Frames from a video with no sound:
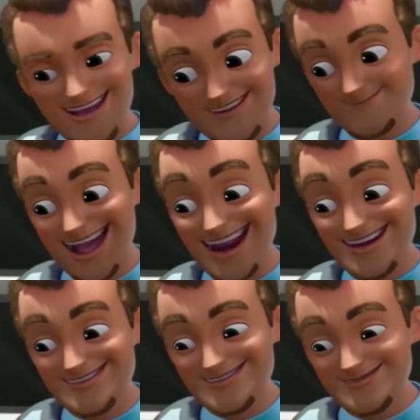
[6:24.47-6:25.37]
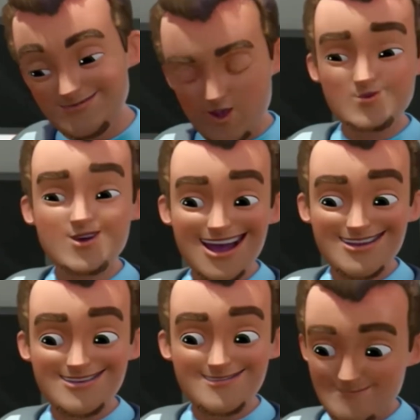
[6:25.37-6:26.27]
because
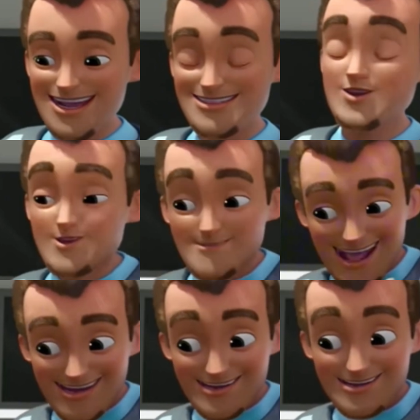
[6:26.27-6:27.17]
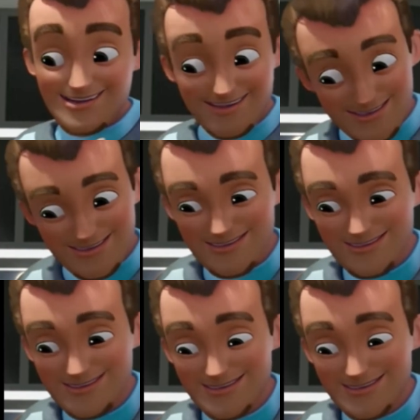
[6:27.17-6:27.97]
I want to grow up to be like you.